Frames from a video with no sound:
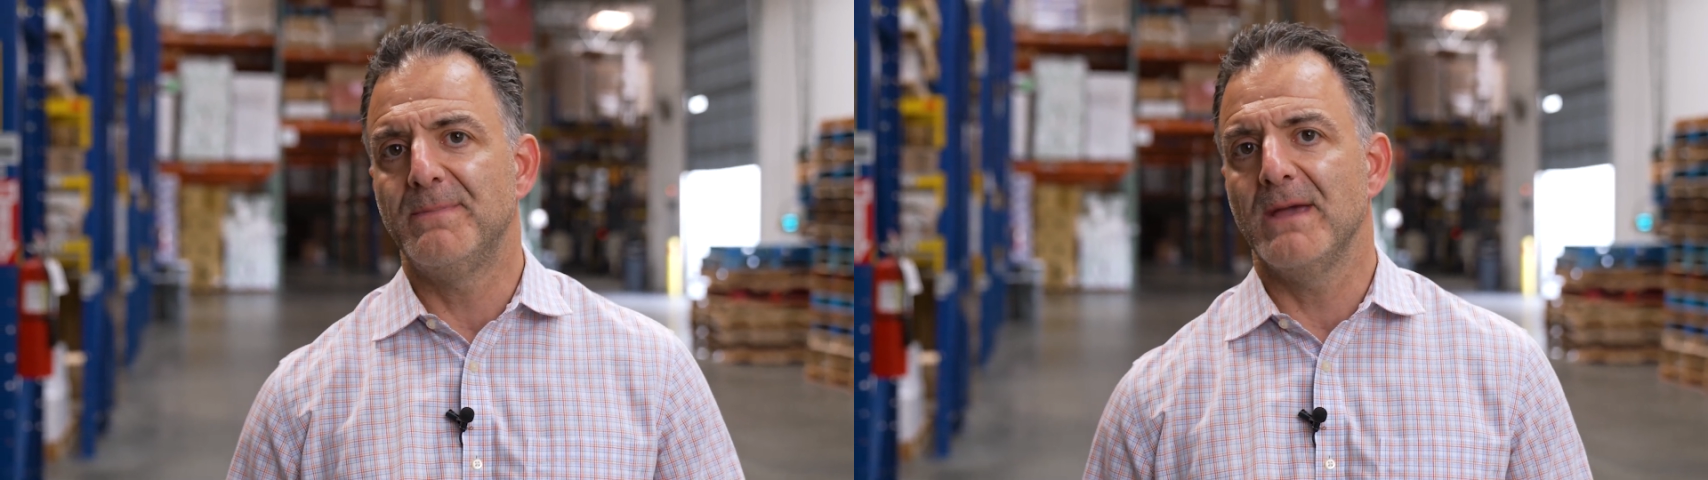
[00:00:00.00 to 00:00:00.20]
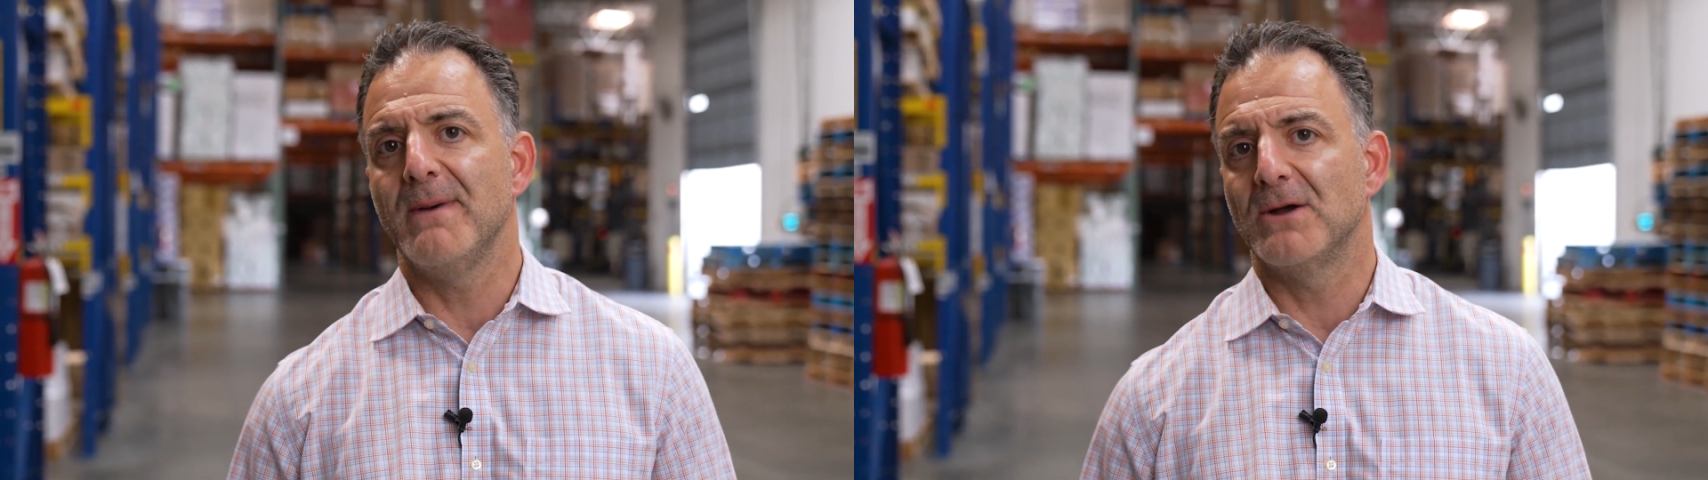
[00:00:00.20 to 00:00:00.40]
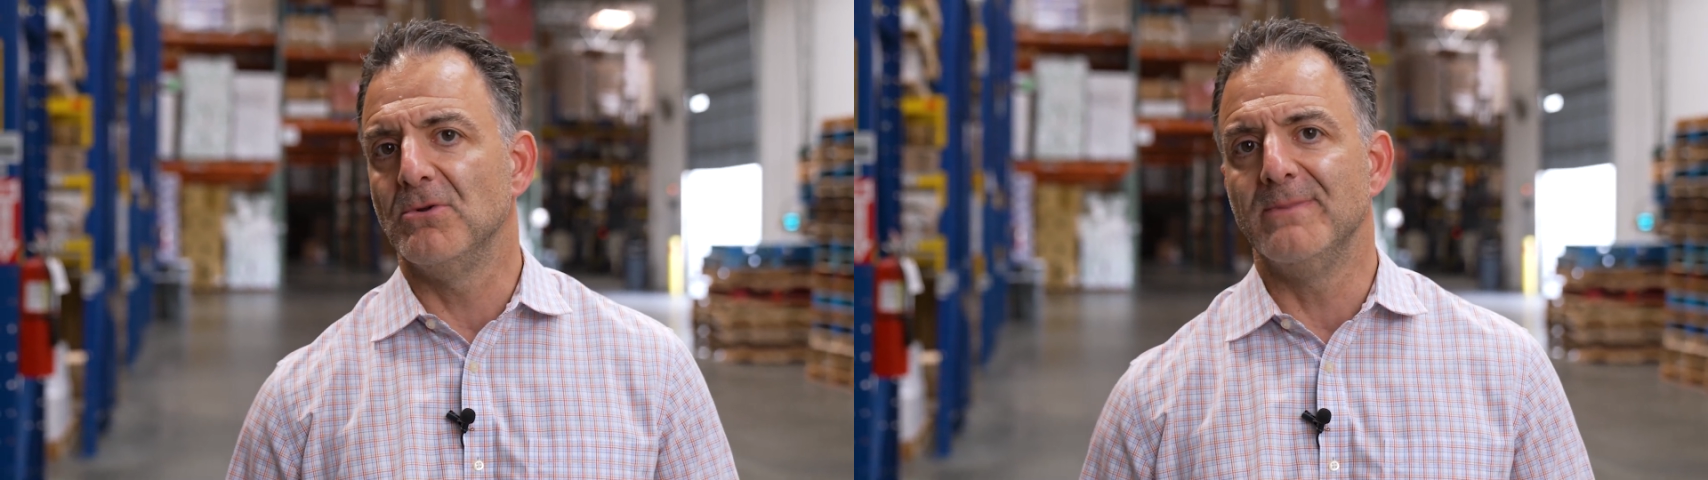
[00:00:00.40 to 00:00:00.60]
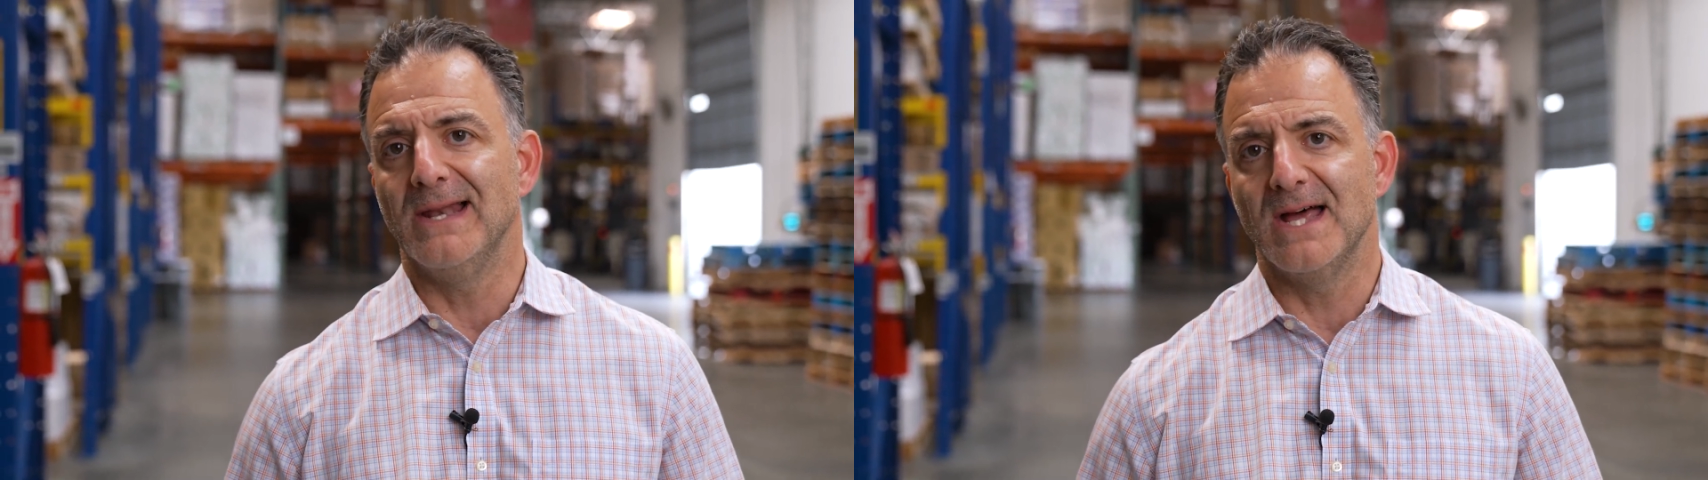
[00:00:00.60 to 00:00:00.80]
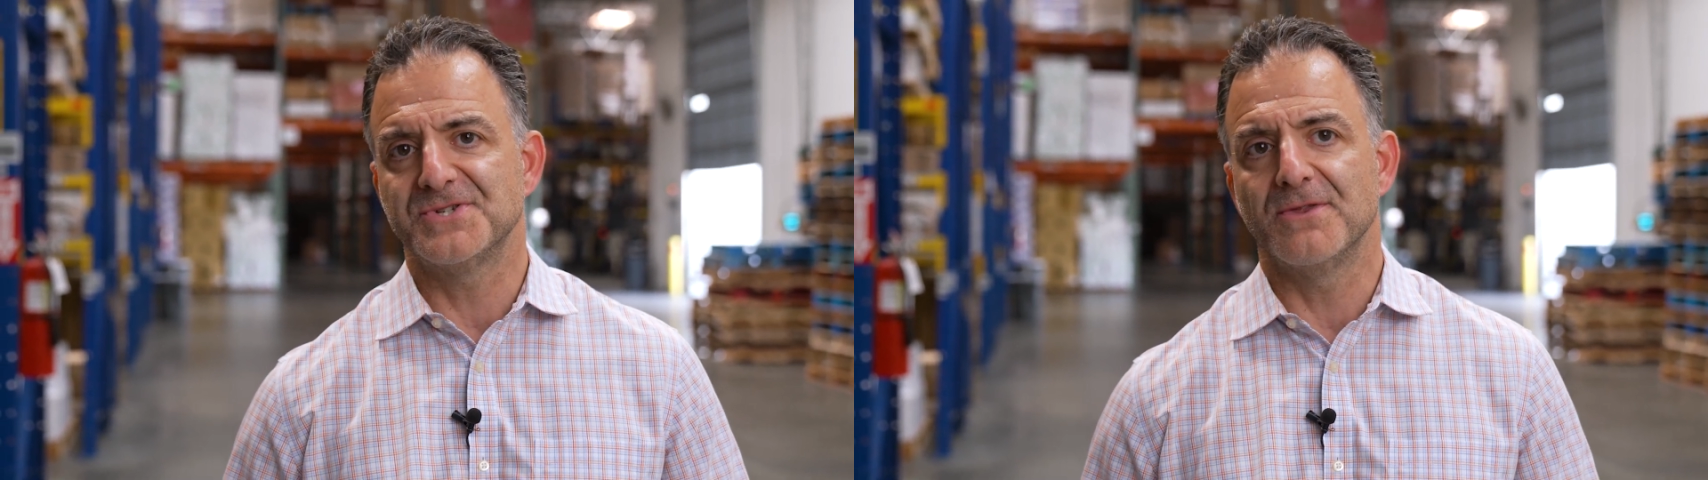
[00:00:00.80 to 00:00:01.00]
payback will be
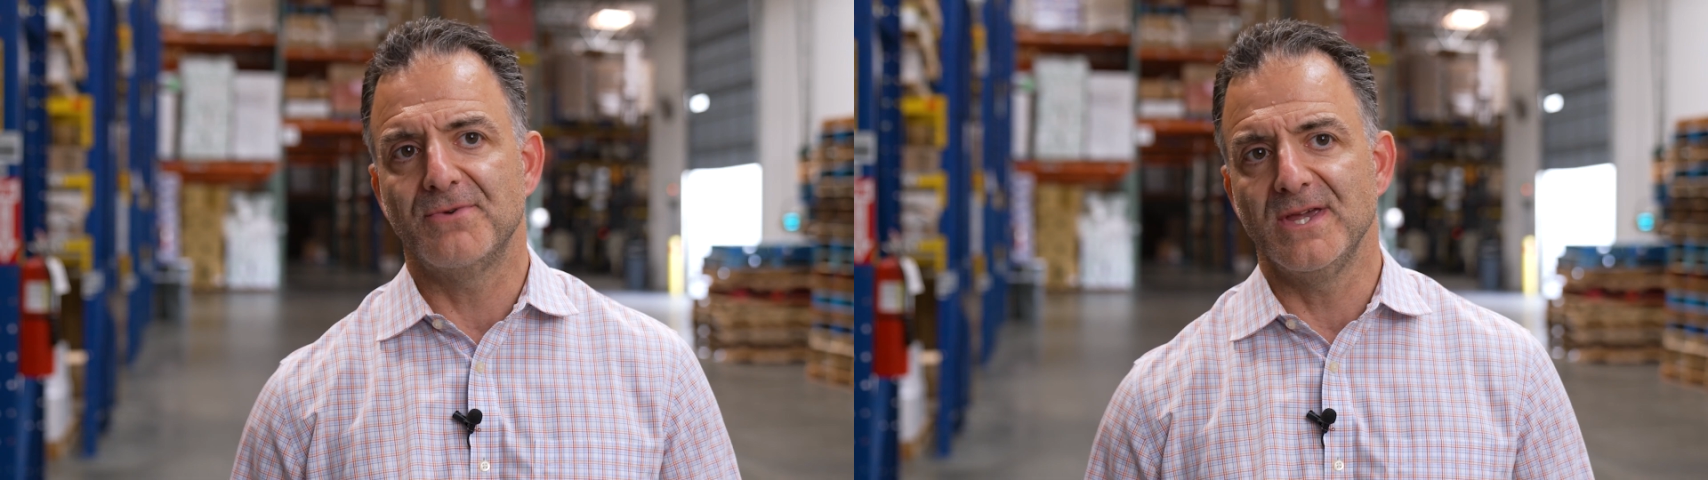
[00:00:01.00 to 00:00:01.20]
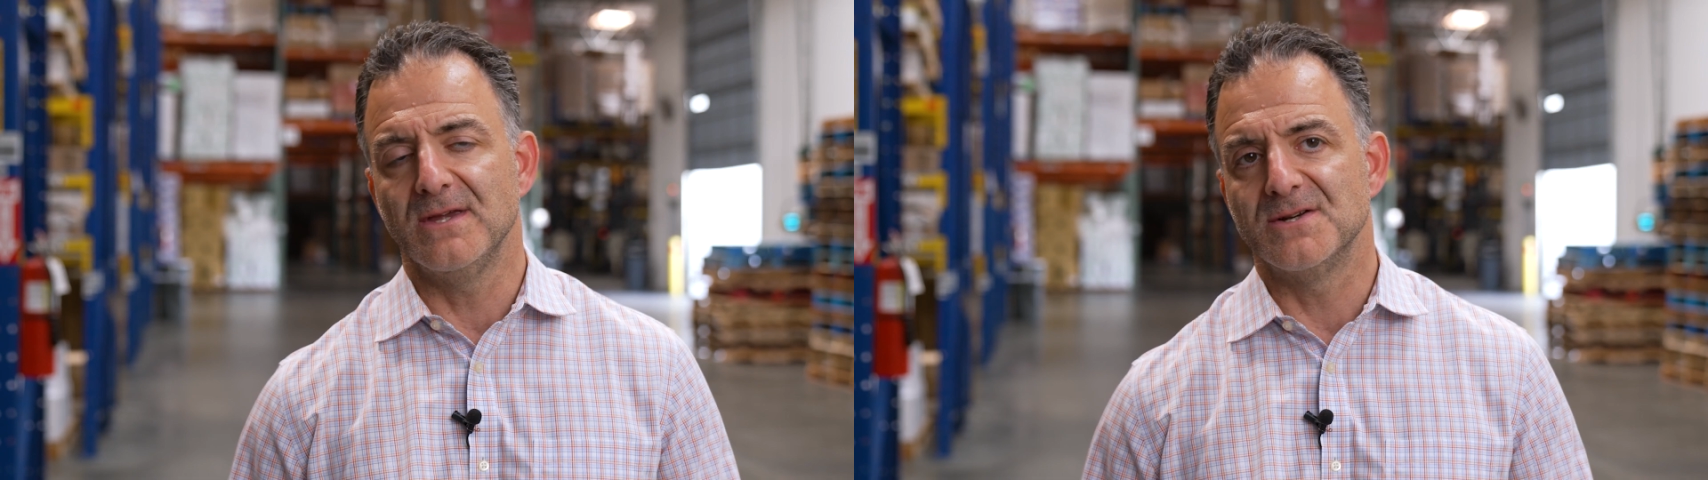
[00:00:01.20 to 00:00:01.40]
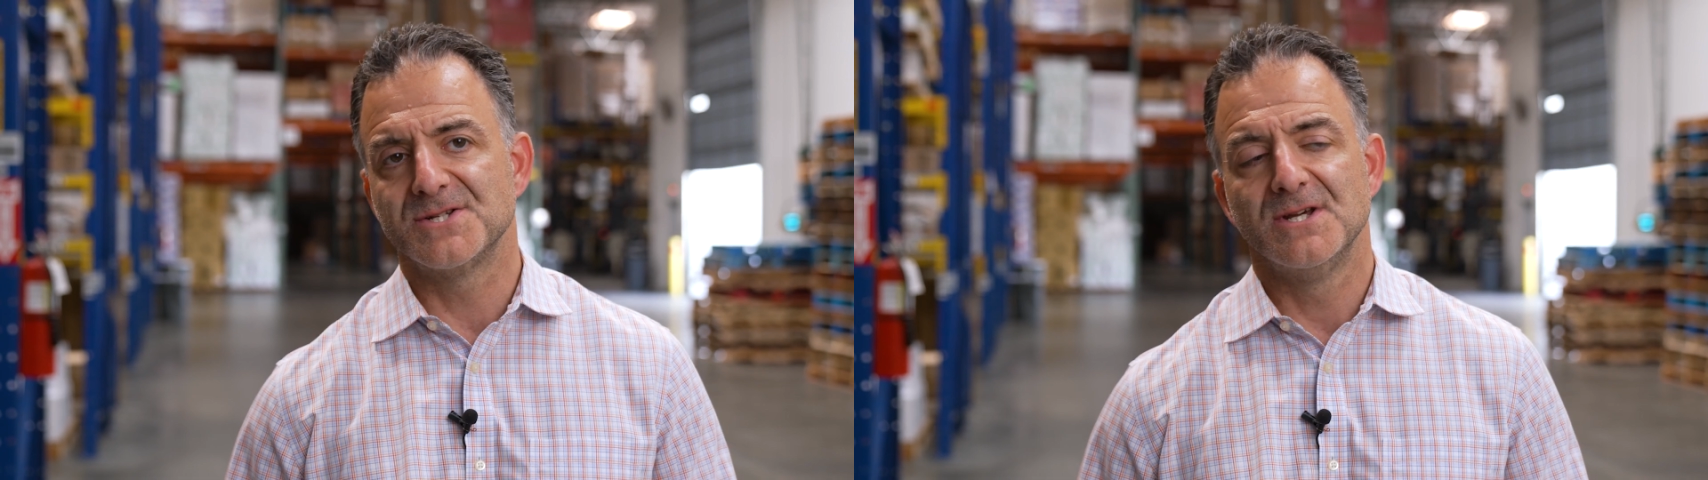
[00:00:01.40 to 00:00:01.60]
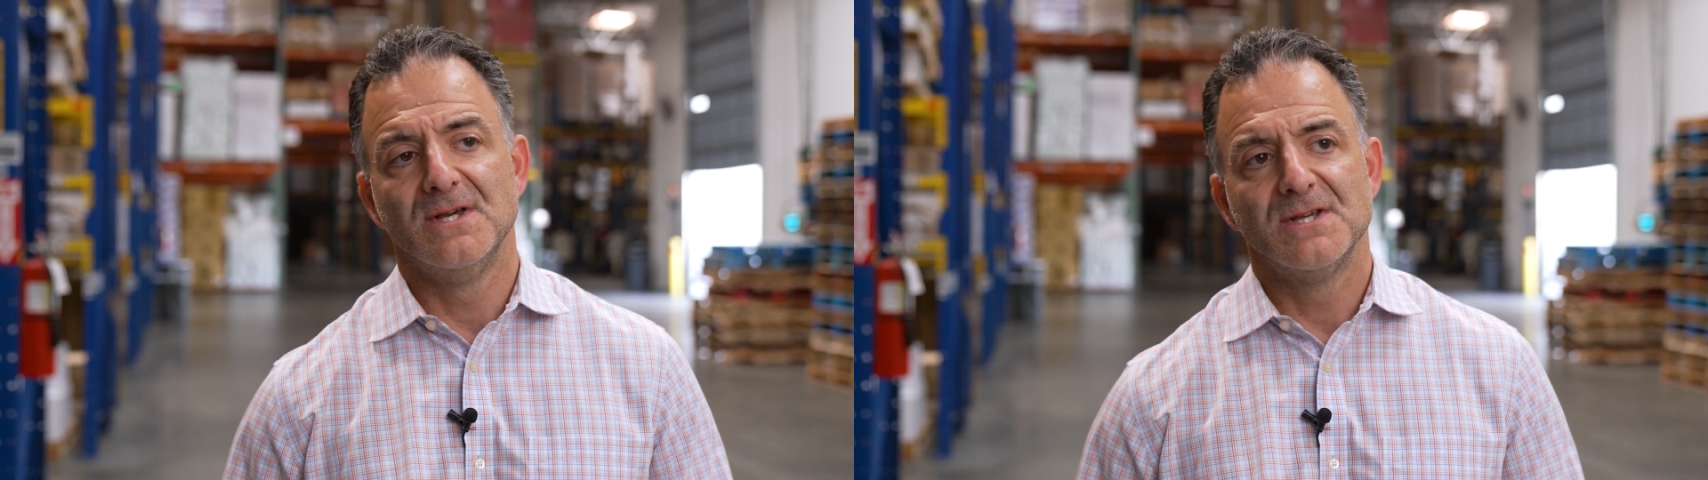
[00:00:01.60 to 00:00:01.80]
less than 3 years.